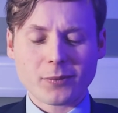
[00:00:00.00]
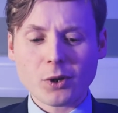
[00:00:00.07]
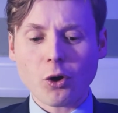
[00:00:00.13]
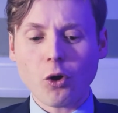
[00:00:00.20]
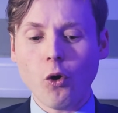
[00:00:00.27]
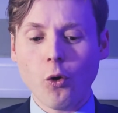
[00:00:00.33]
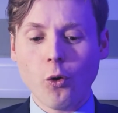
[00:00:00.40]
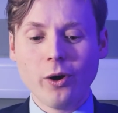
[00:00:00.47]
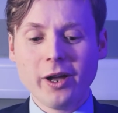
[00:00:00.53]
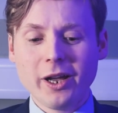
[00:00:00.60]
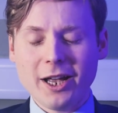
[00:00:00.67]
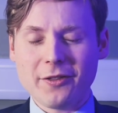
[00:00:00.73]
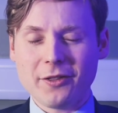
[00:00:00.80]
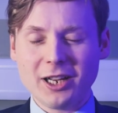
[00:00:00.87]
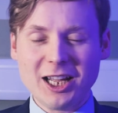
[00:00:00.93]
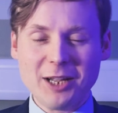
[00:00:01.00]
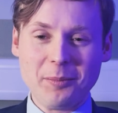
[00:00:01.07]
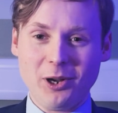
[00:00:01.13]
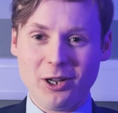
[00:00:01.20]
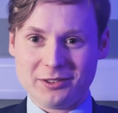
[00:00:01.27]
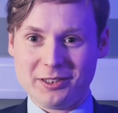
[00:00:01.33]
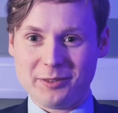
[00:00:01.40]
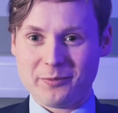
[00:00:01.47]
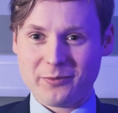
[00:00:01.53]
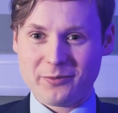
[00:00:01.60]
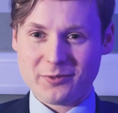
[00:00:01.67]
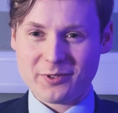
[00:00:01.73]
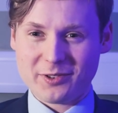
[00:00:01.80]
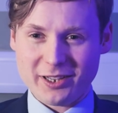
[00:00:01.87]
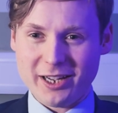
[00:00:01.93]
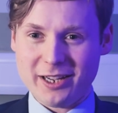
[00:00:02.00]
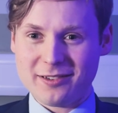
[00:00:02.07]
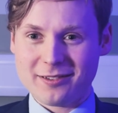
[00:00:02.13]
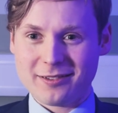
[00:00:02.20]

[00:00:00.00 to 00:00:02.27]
or in the Labour Party case.